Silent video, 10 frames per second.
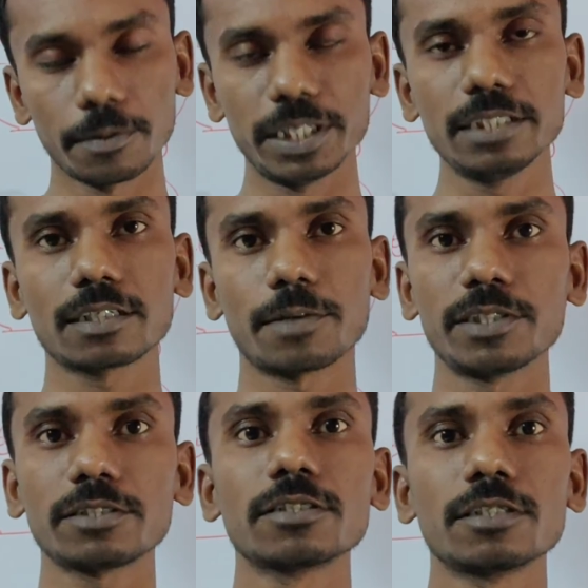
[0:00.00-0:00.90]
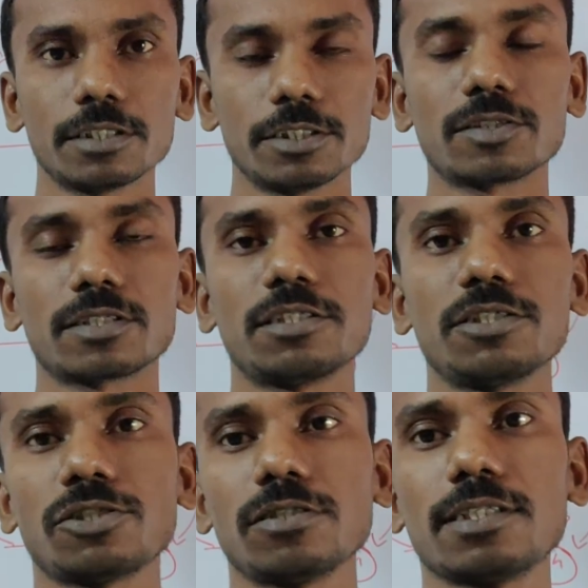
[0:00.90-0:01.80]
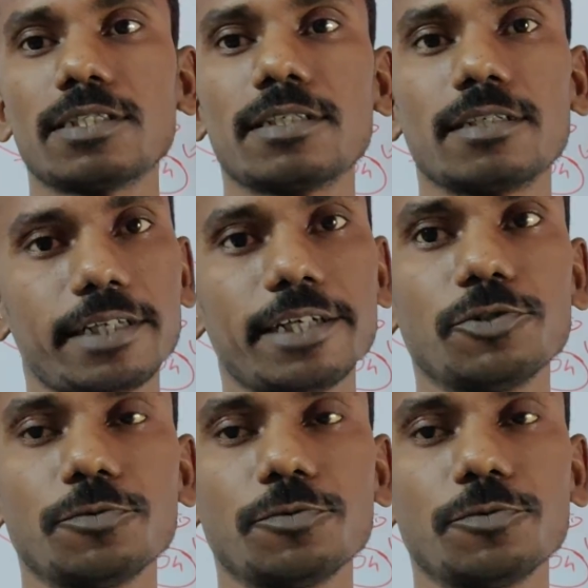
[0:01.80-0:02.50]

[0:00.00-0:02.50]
Please comment your suggestions. Thank you.